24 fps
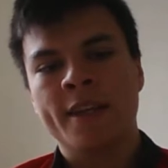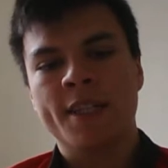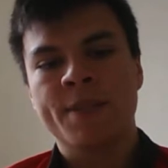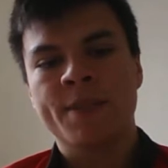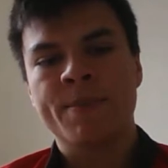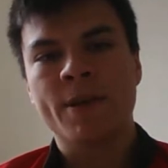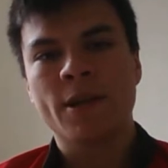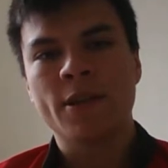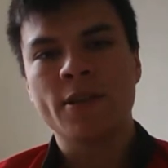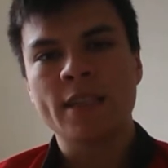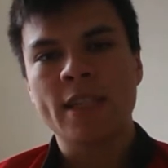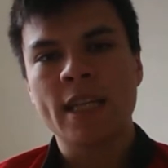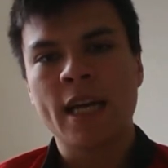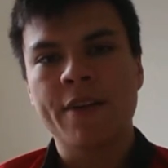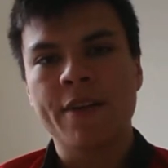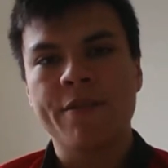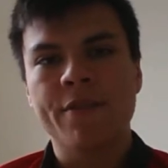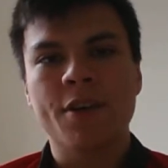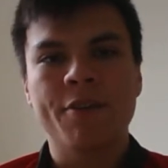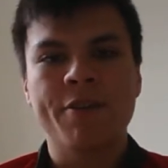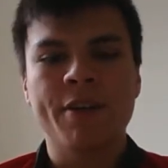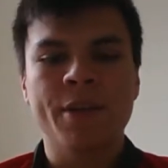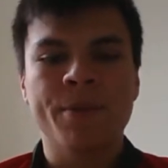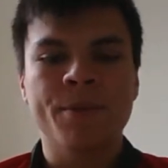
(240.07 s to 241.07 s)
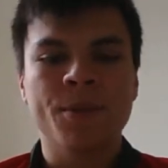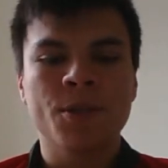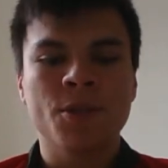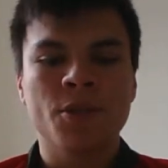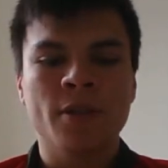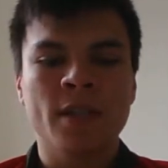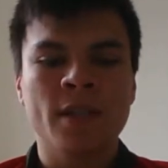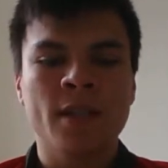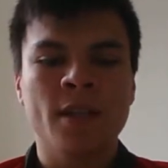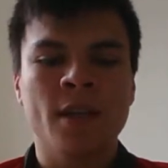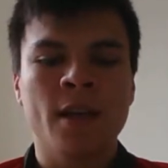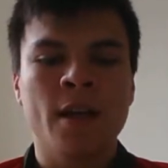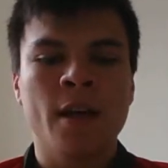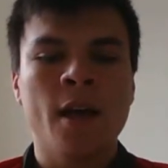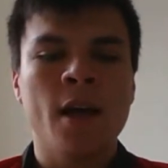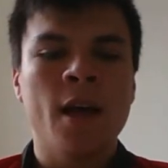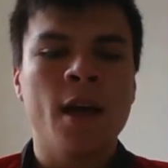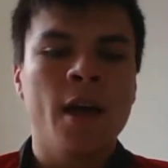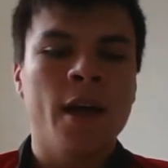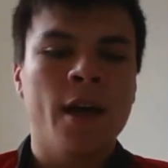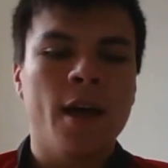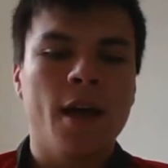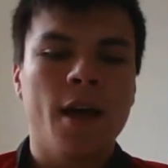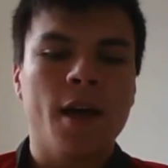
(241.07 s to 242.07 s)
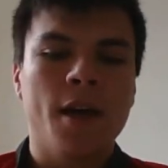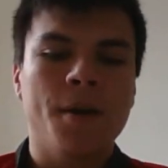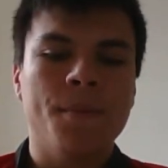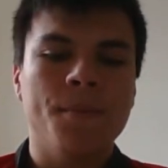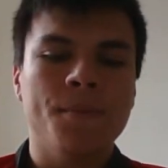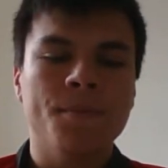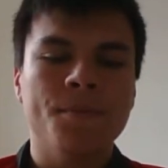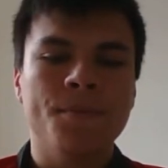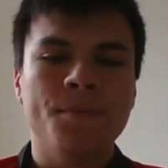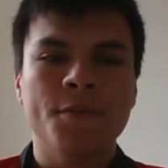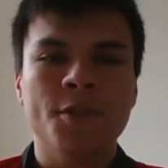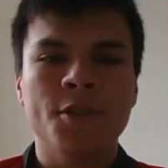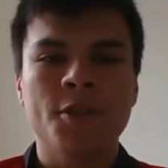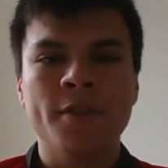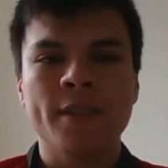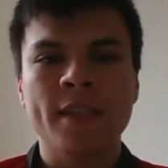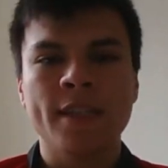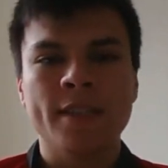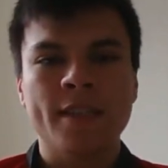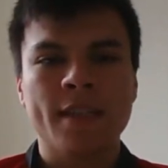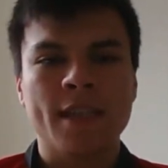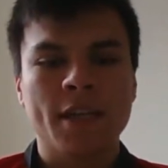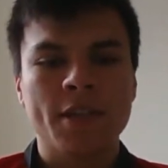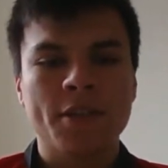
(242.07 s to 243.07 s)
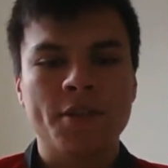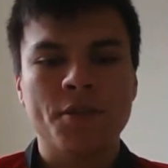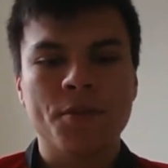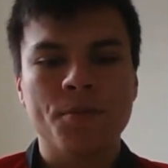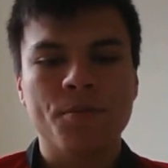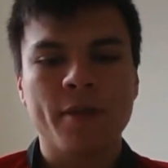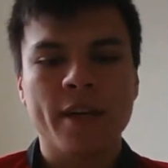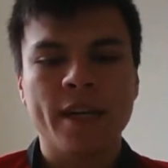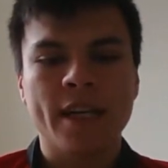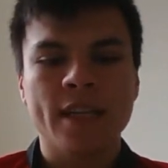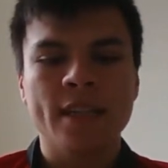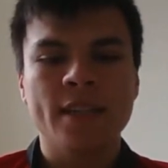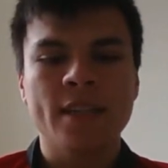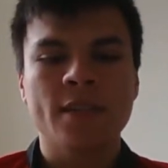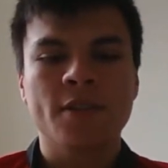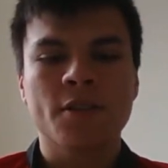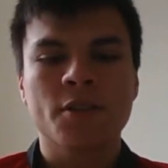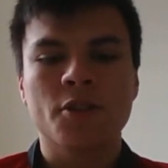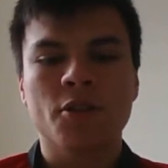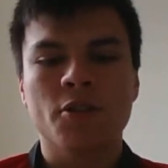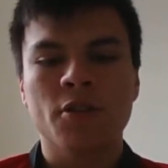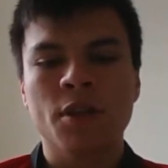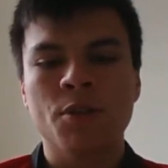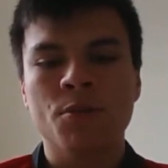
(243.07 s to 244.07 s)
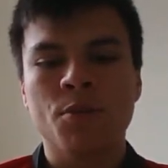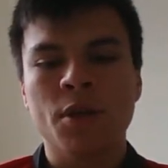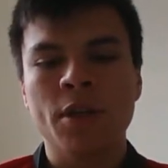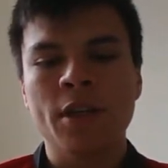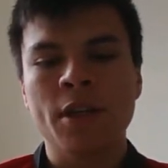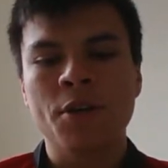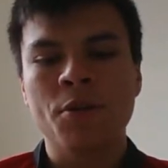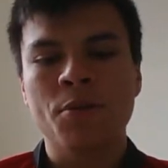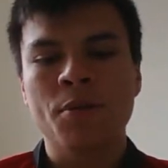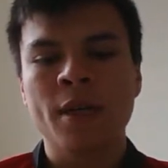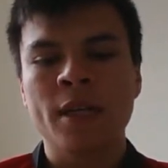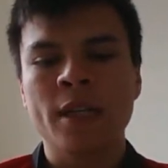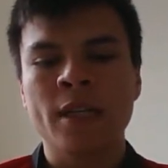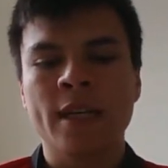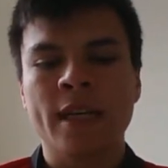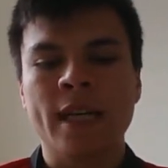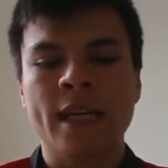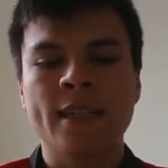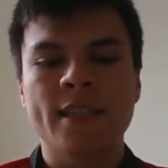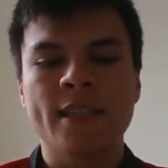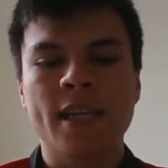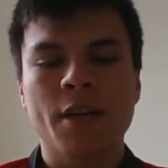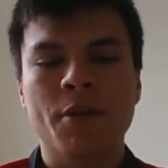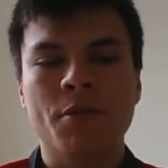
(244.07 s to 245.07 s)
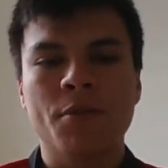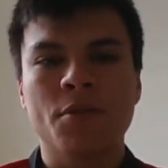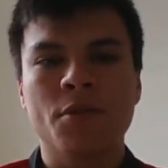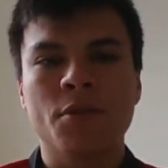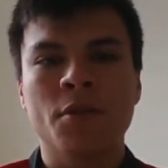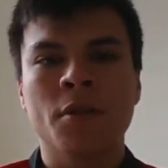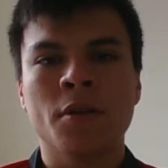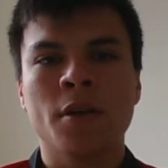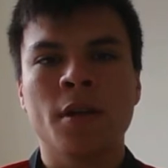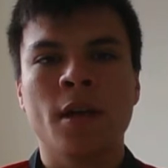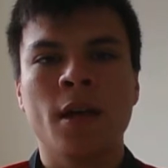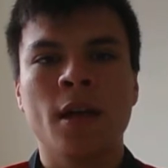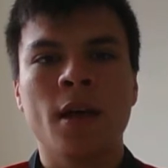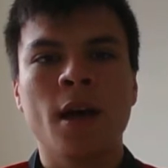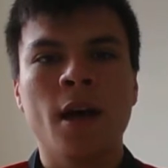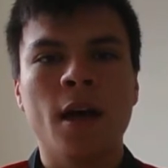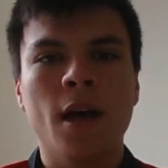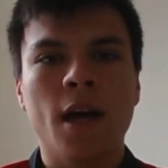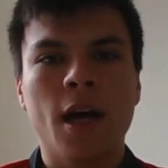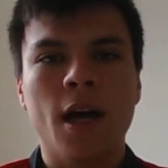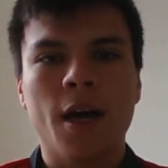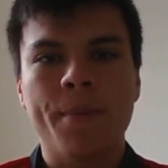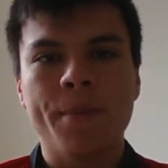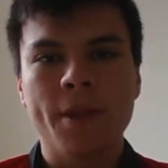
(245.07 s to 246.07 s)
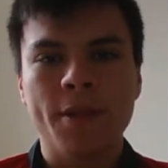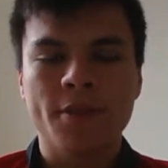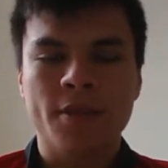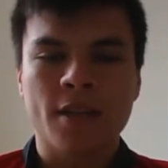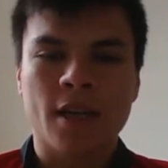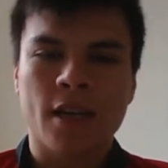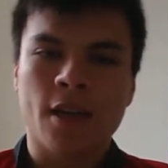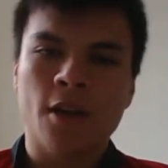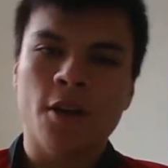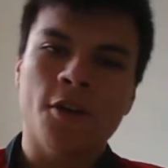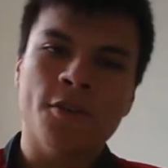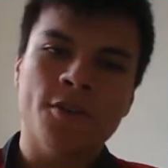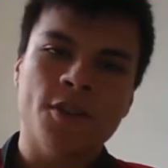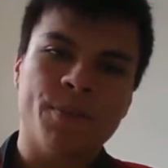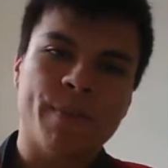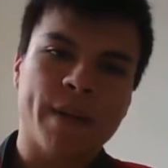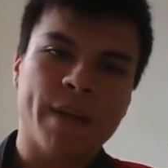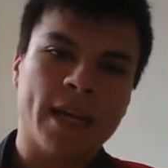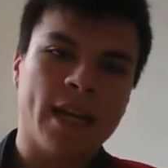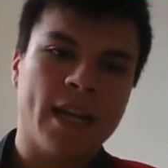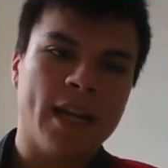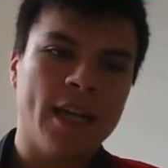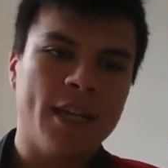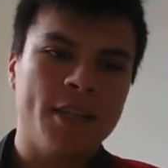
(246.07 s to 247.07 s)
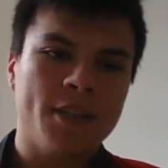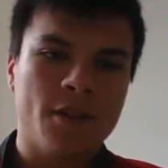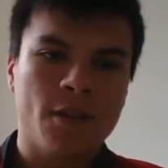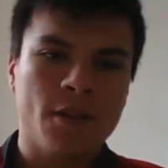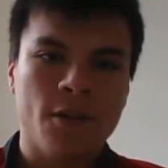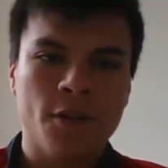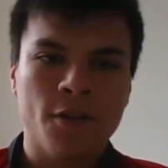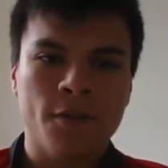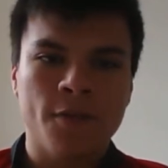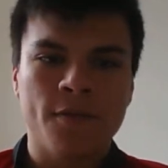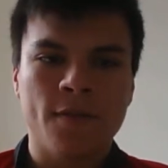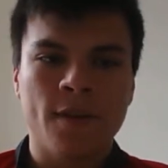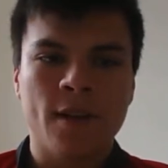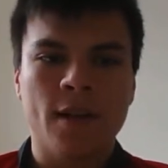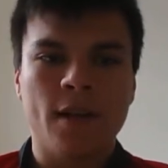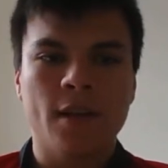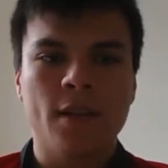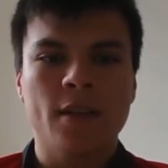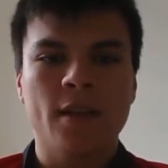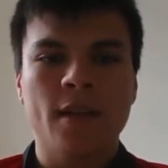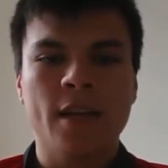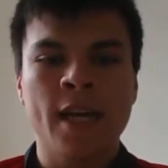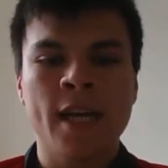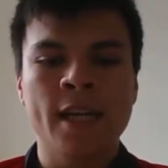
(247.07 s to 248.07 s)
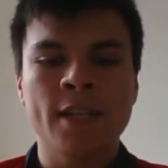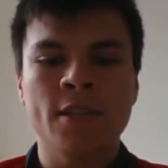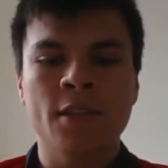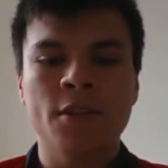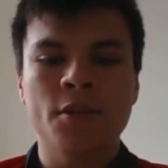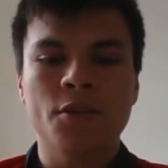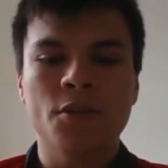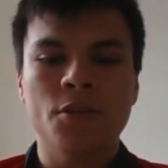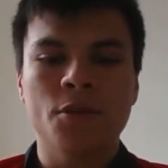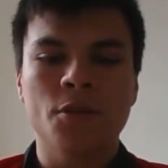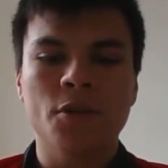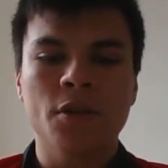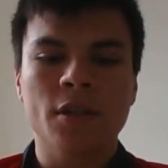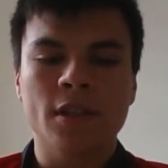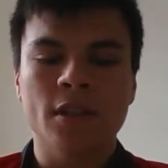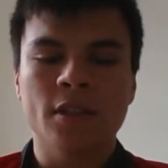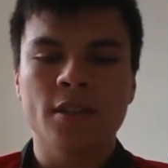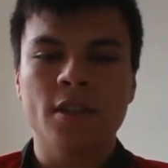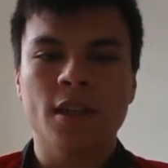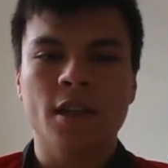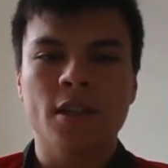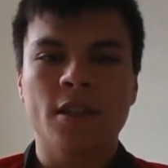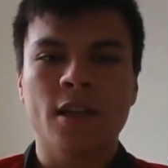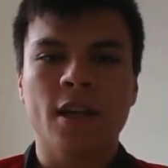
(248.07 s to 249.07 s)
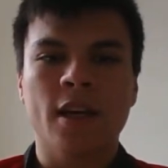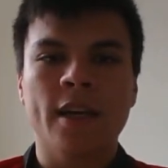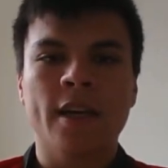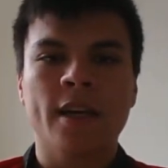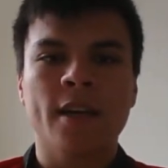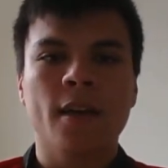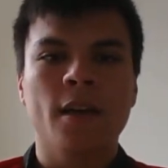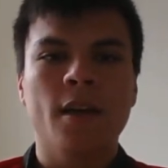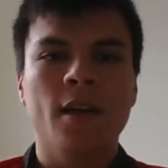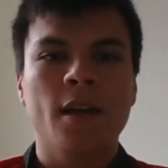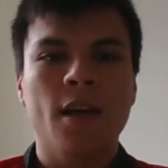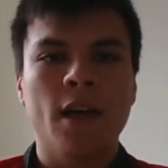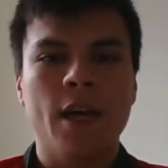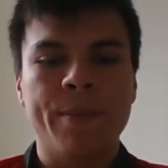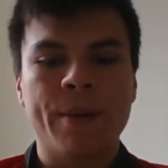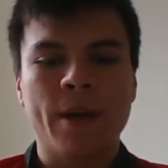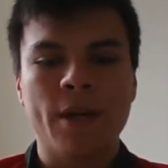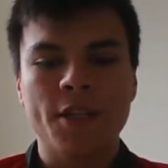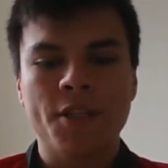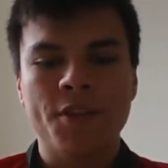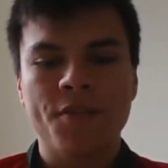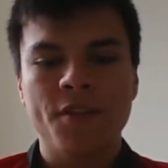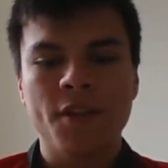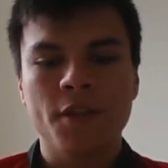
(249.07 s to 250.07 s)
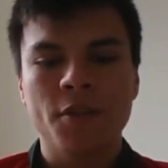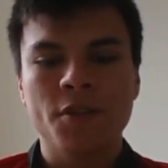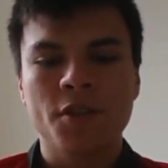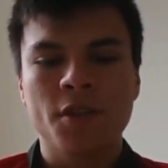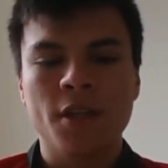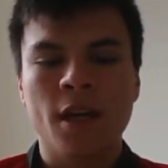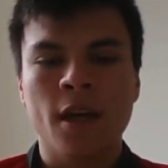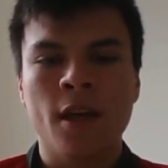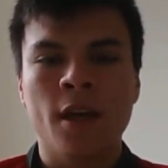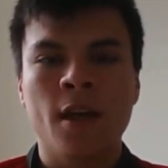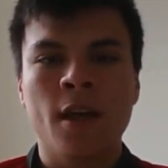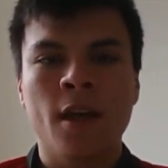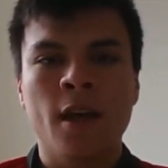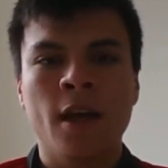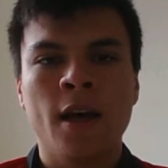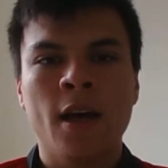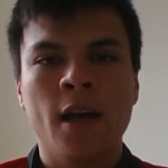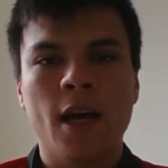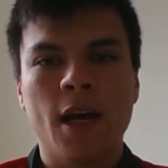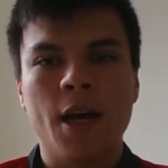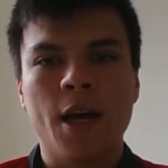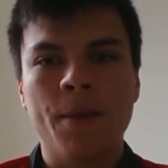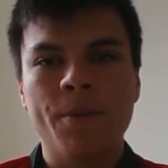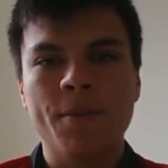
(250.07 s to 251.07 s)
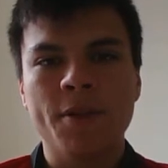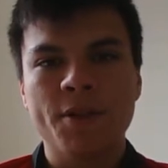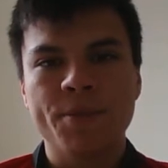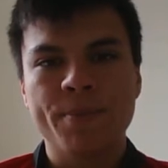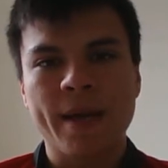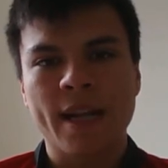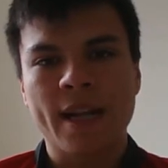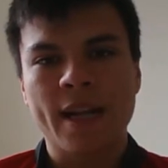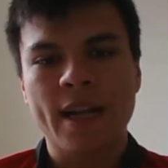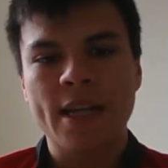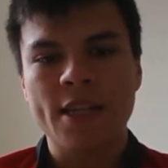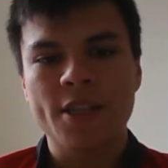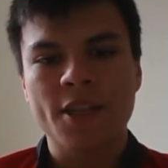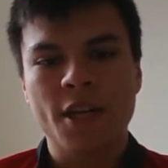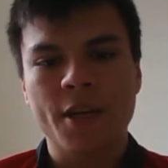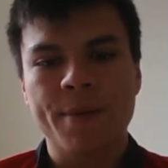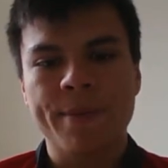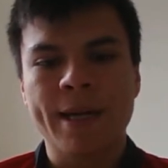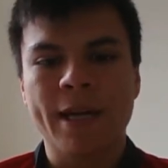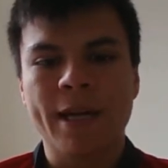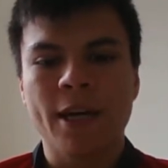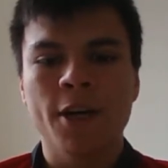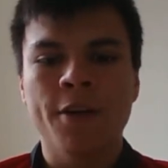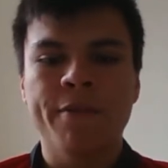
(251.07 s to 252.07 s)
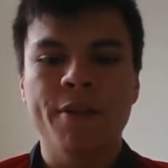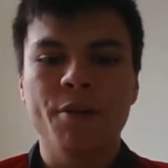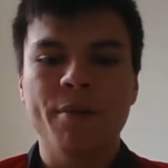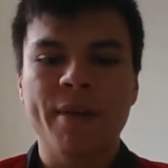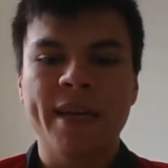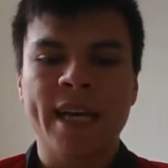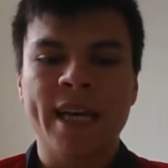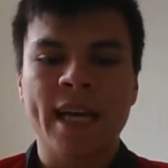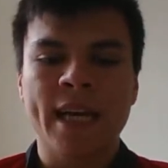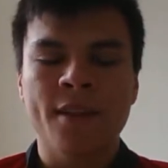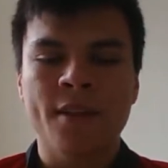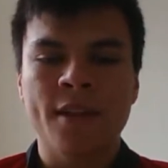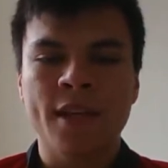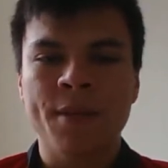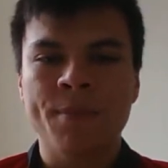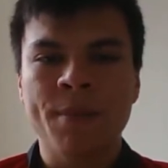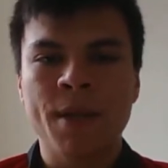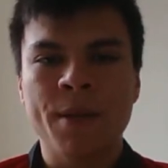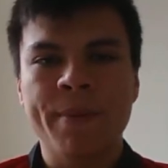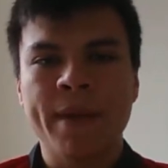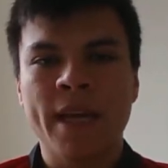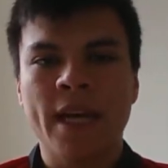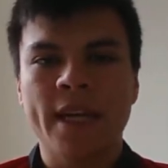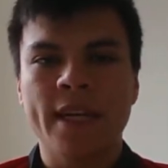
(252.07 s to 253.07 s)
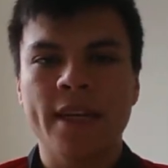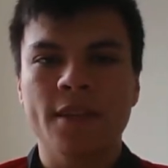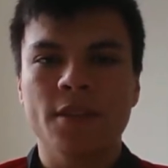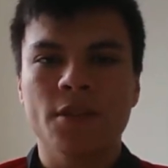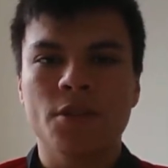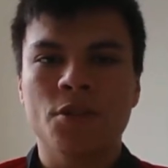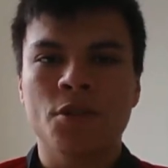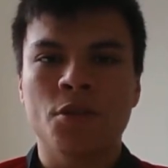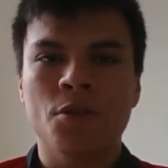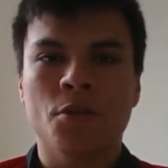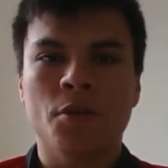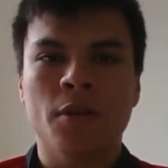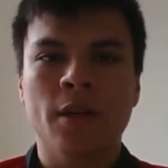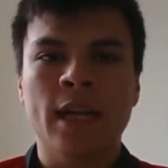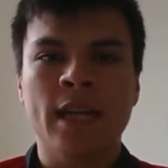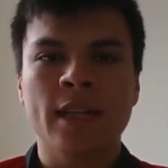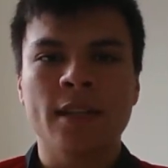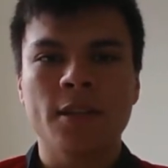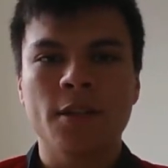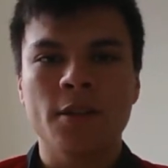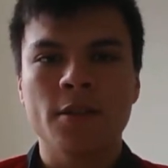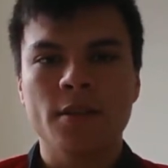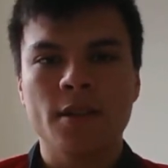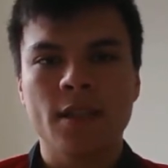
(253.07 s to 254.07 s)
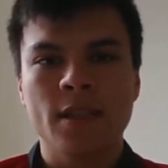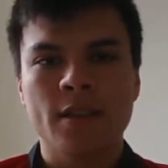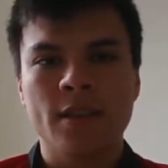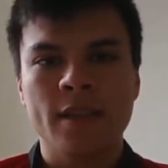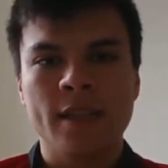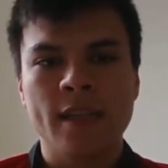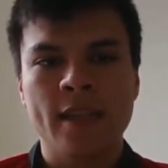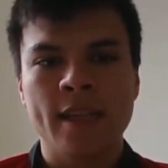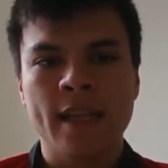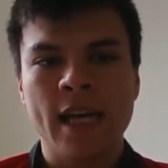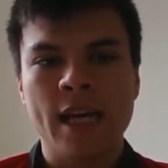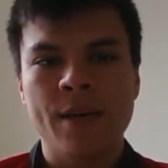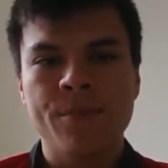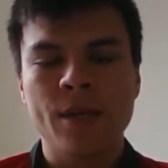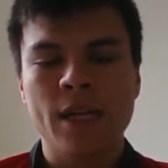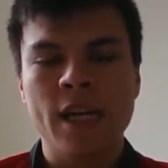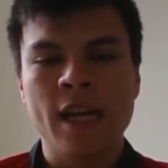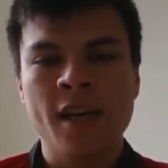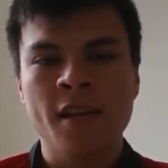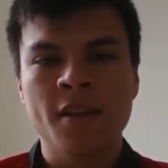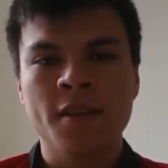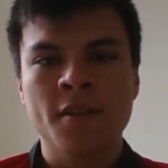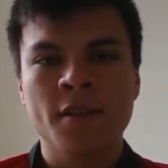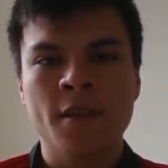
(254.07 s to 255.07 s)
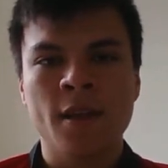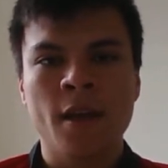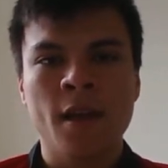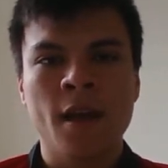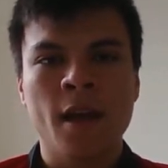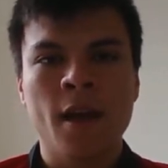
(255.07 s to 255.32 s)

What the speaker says: experience he's having at Real Madrid. During the international break, he did score in a 1-0 win against Ecuador. There was a lot of speculation, a lot of agent talk and such like about his future. There's speculation coming out over the weekend that he may be heading to Orlando City in the MLS.